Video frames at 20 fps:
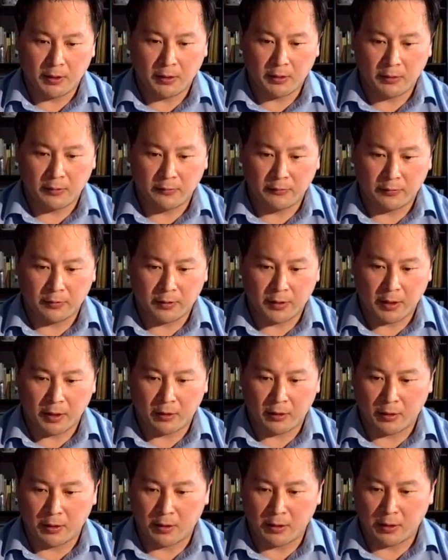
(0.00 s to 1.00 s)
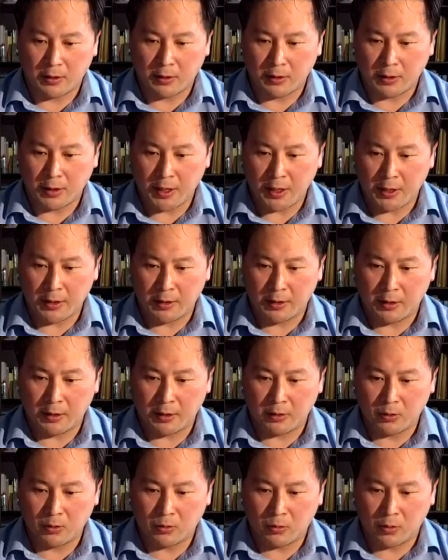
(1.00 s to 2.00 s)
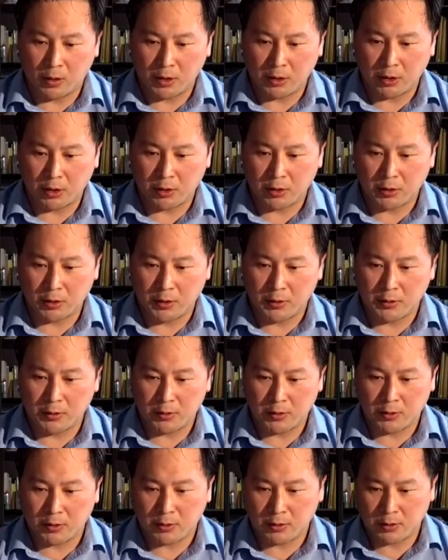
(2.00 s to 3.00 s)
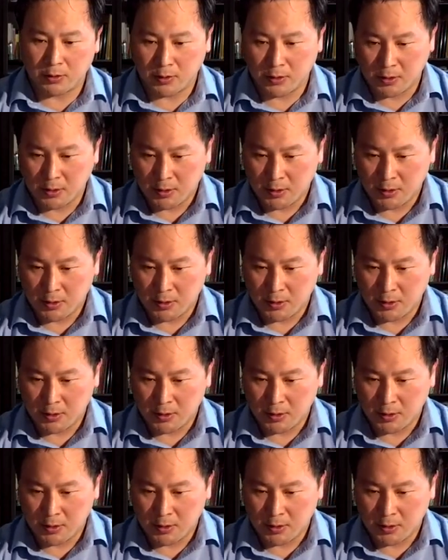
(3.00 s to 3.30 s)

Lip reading: if there are any questions.